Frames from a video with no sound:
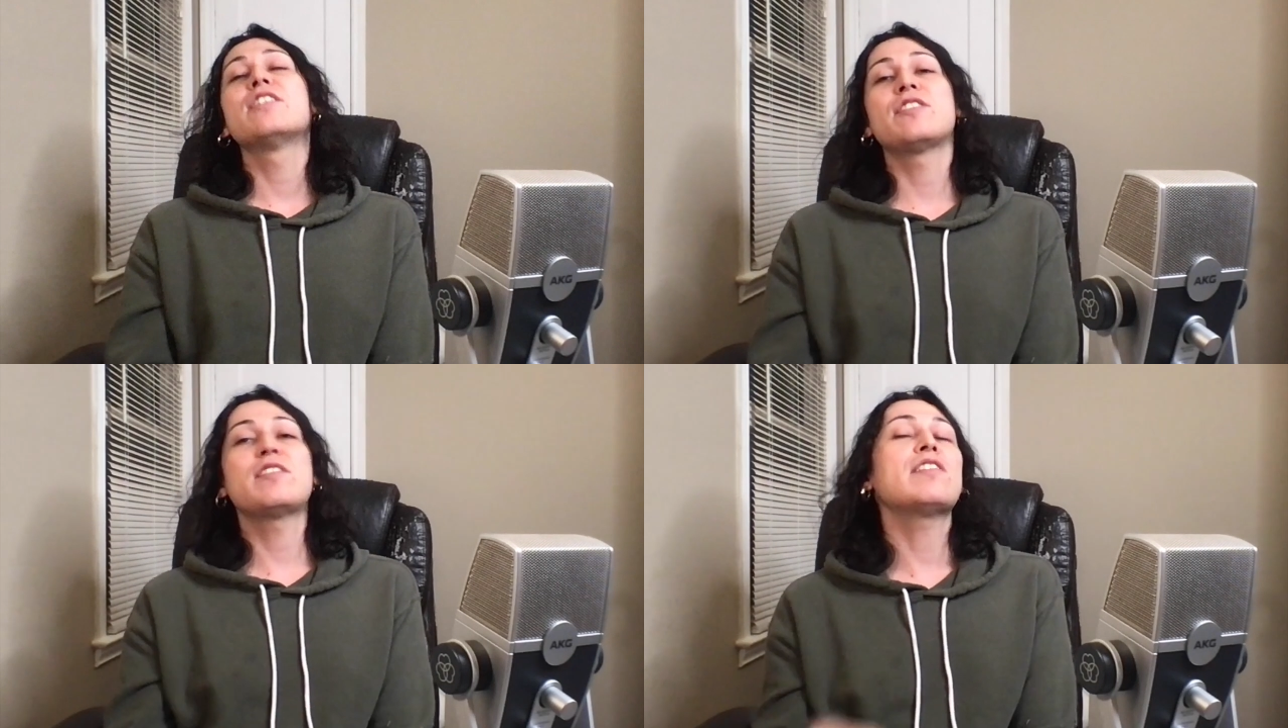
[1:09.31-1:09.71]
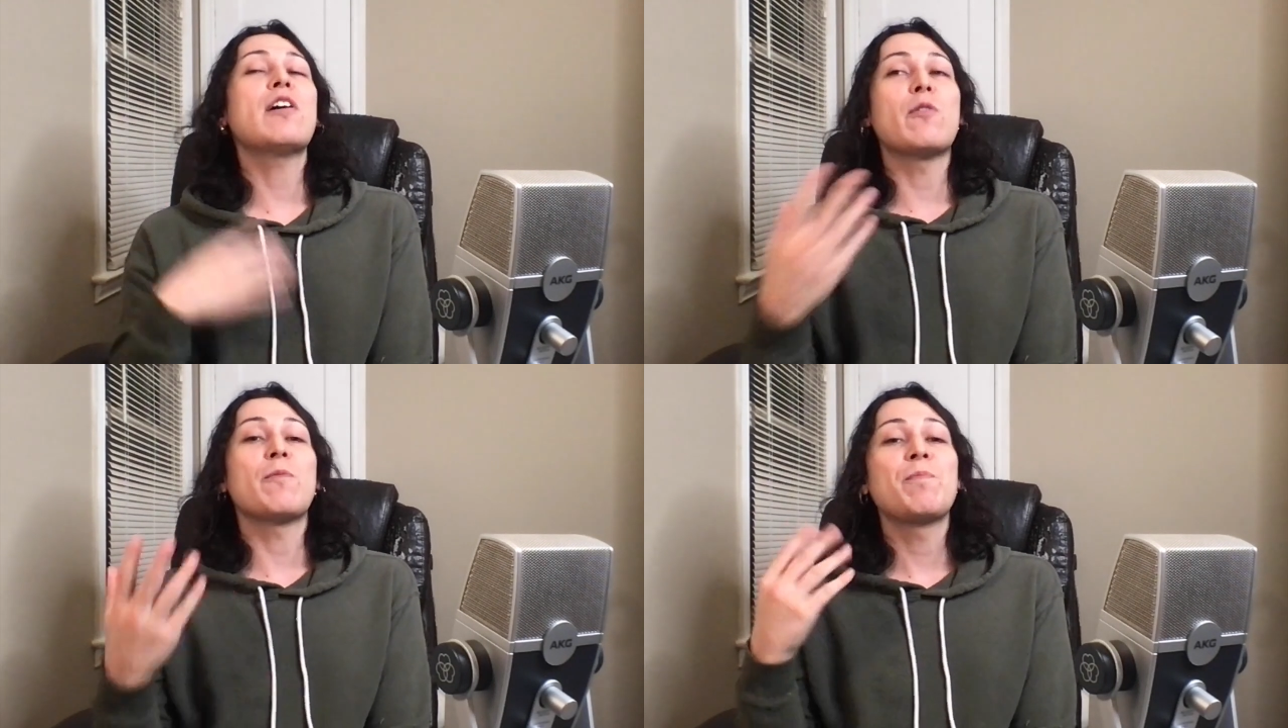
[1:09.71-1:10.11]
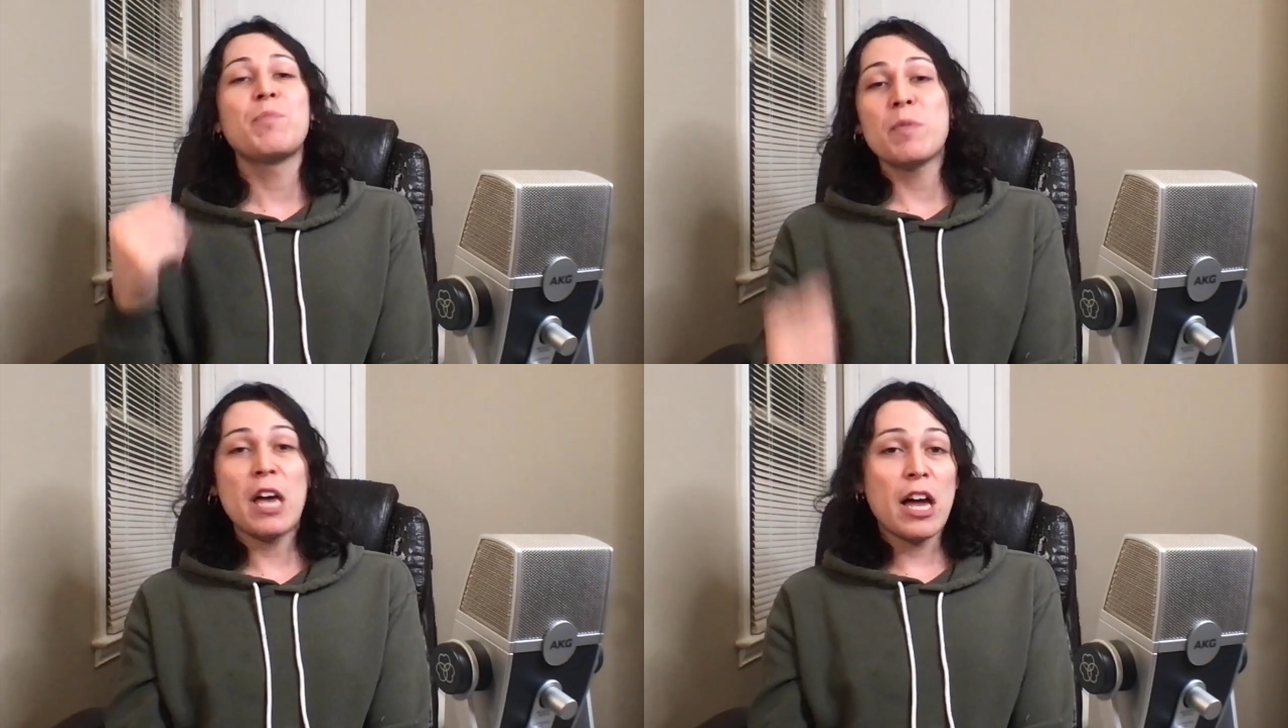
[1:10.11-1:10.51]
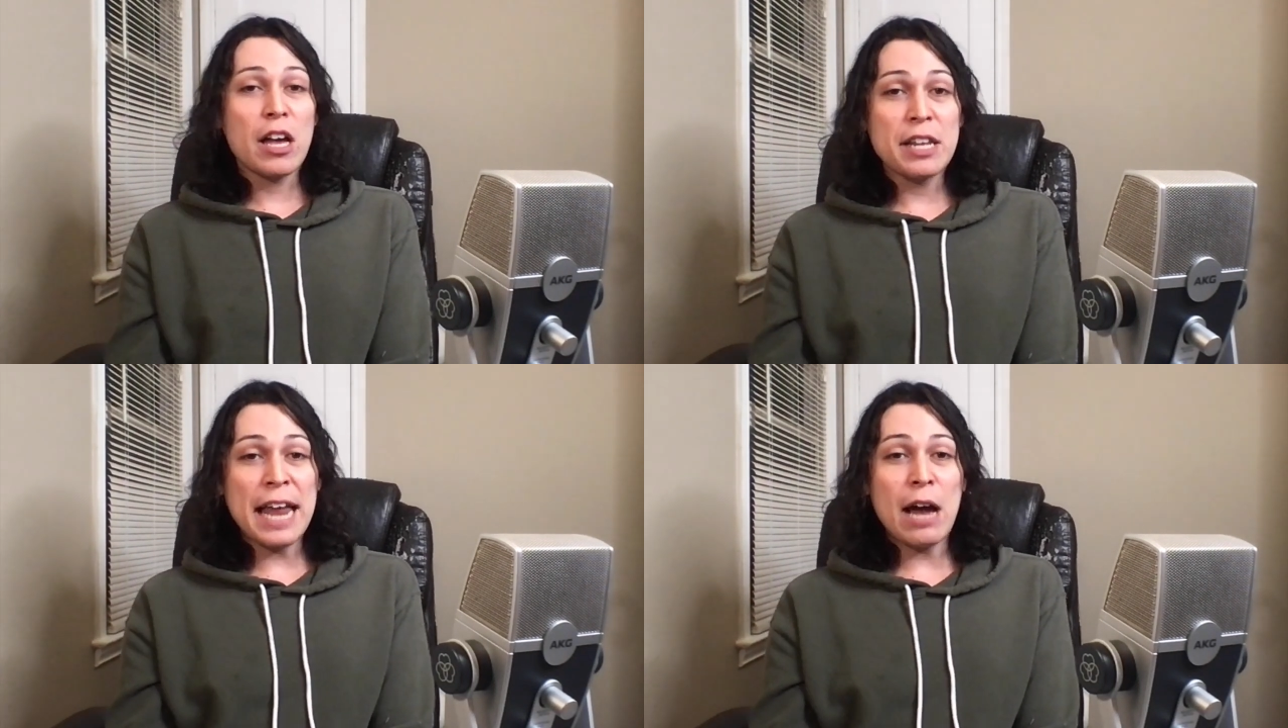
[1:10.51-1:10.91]
So,
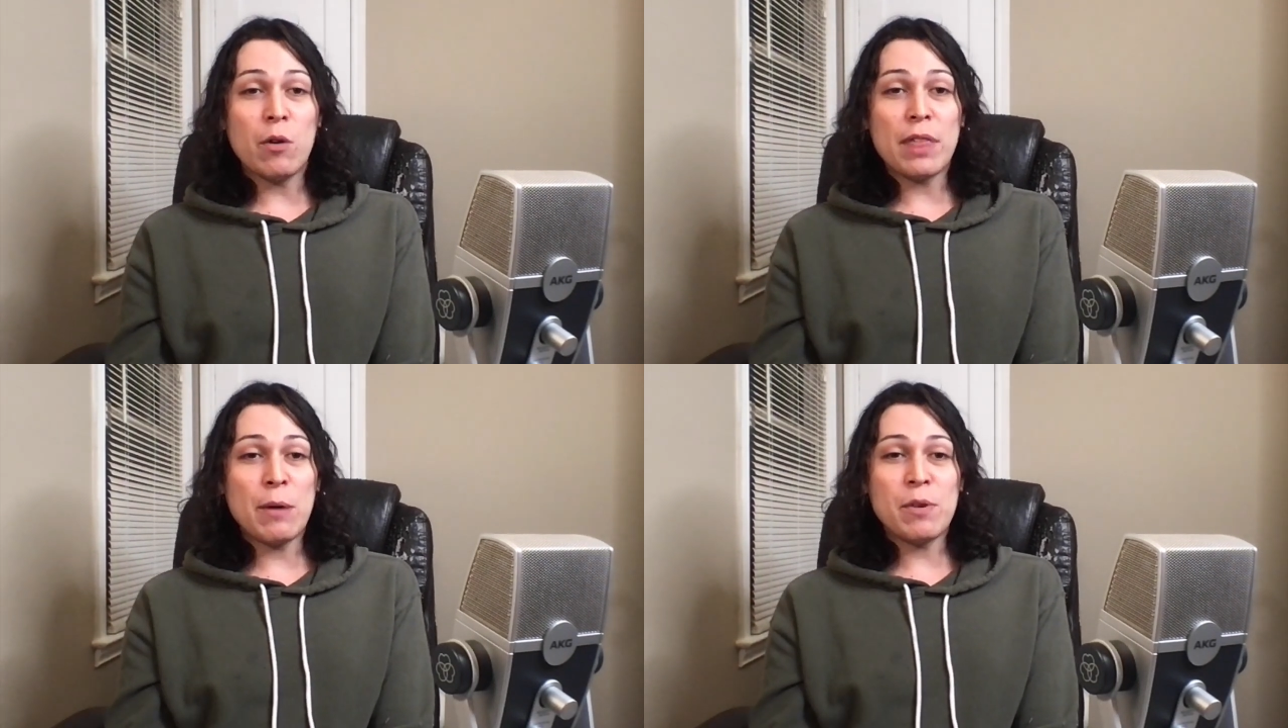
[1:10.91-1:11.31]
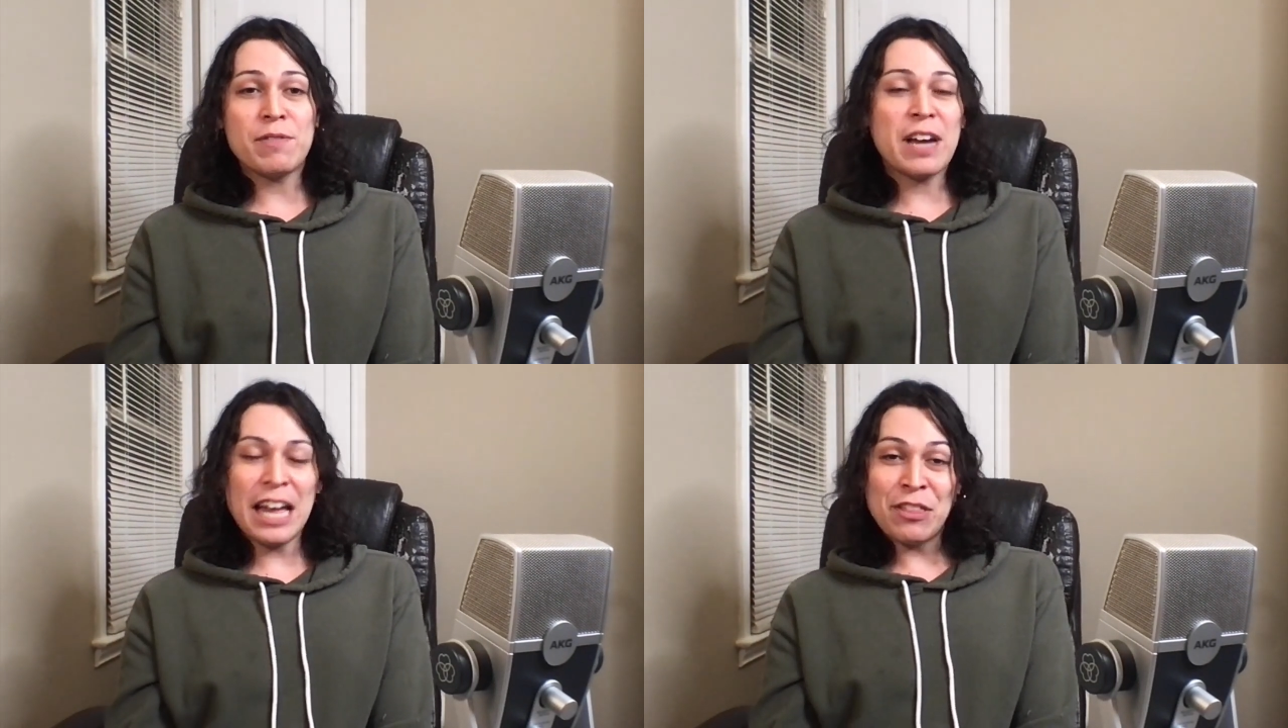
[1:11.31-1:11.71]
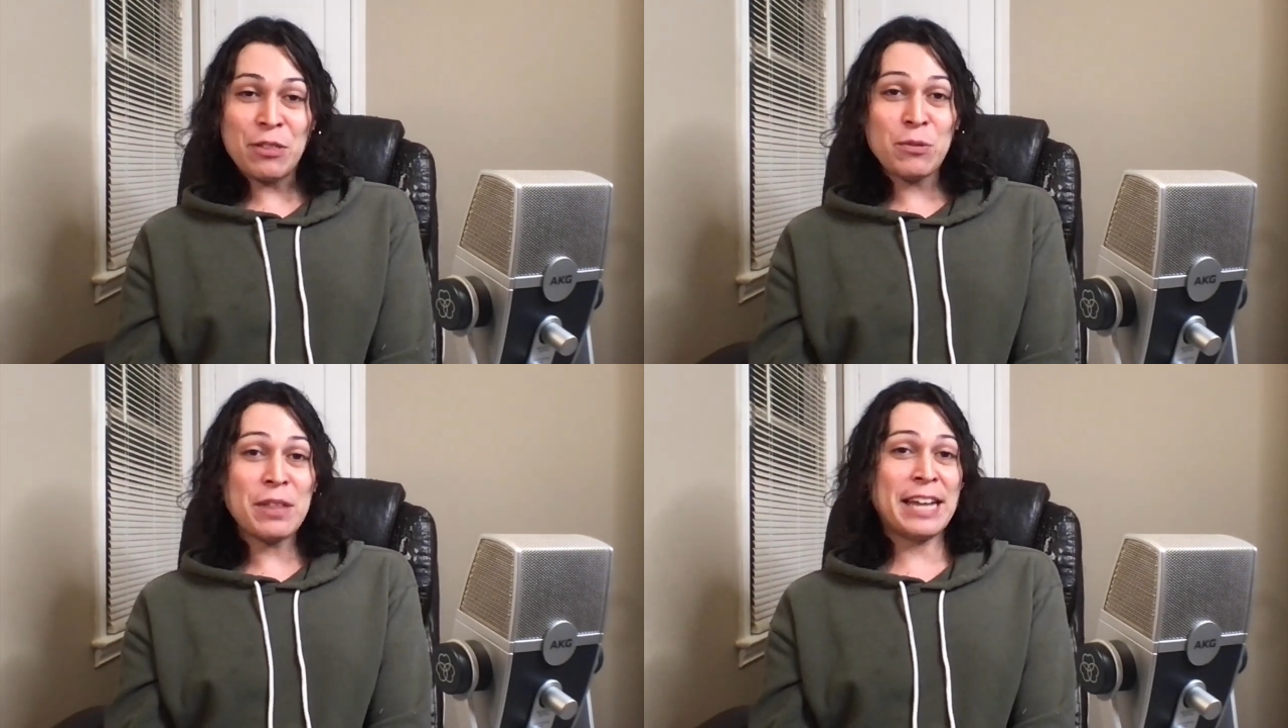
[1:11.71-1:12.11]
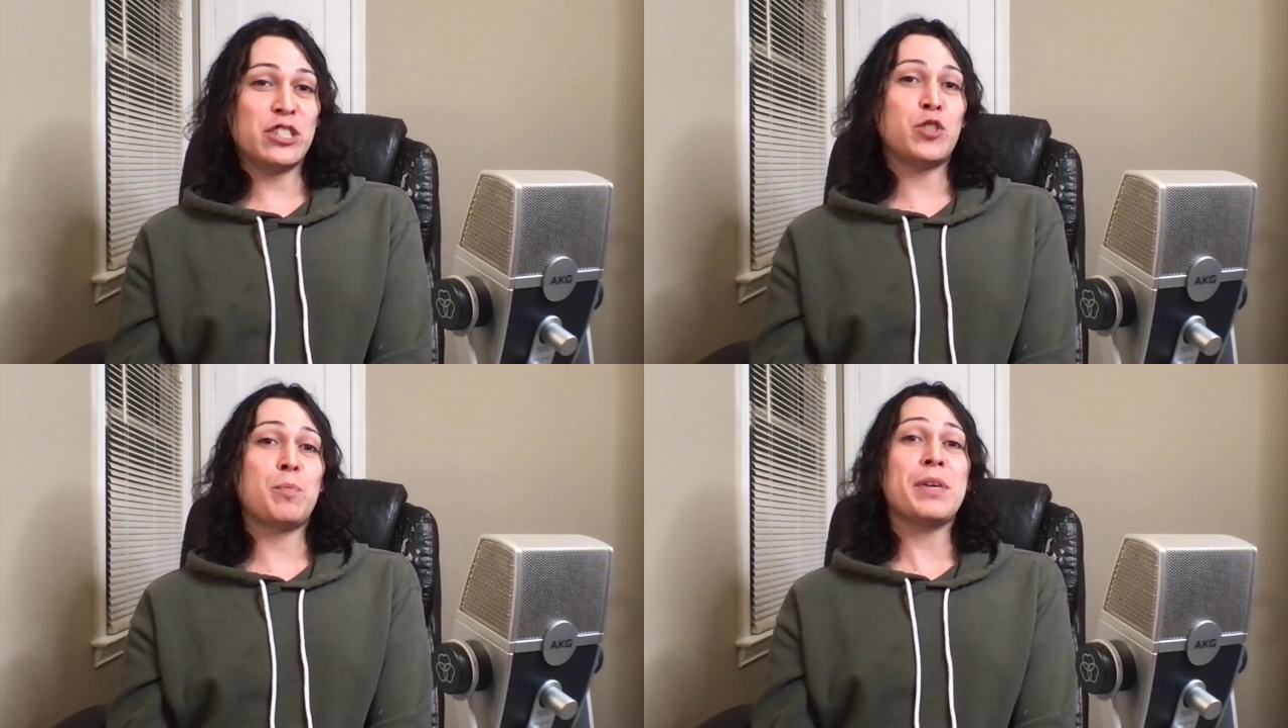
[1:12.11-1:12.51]
now that we've gotten through that
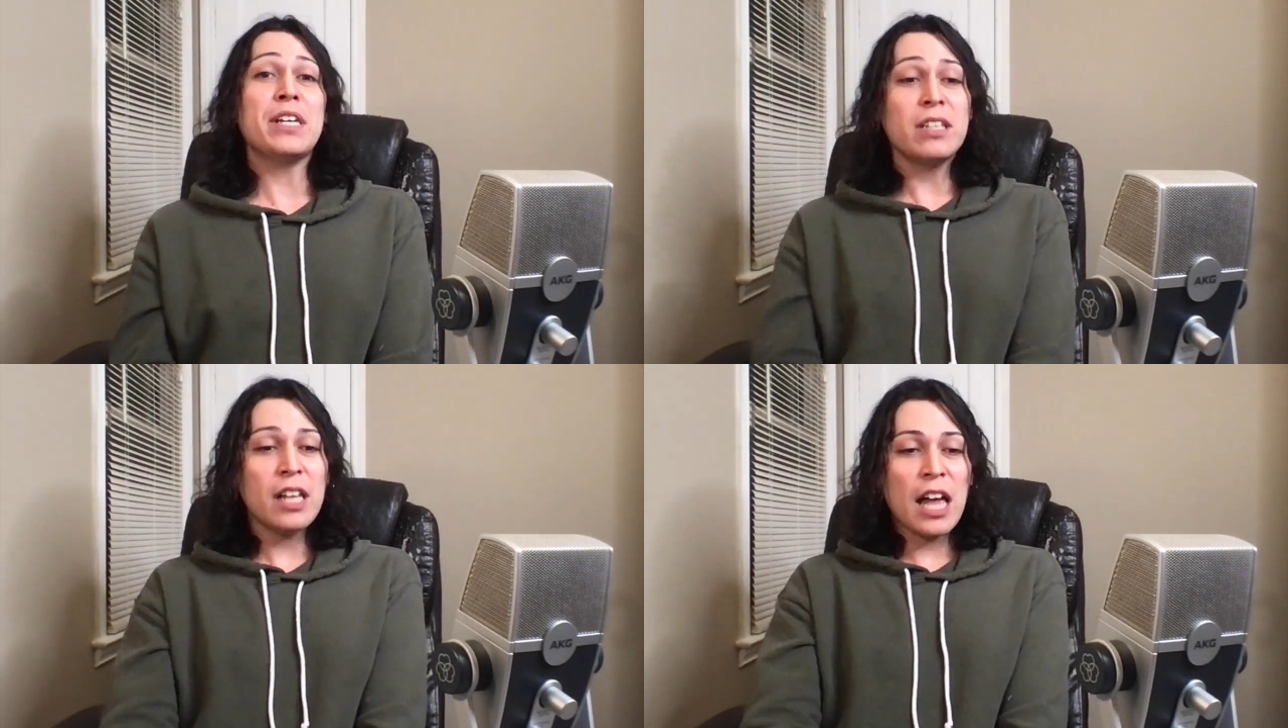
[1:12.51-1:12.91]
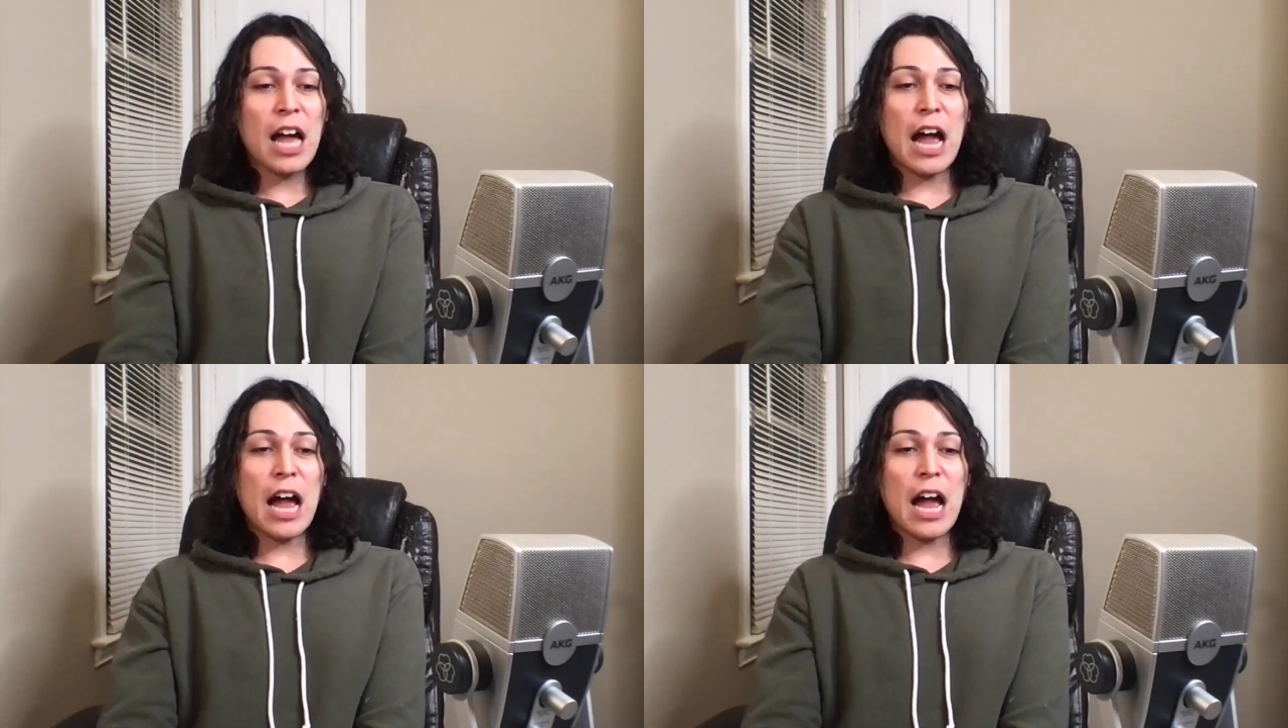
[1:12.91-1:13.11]
spiel,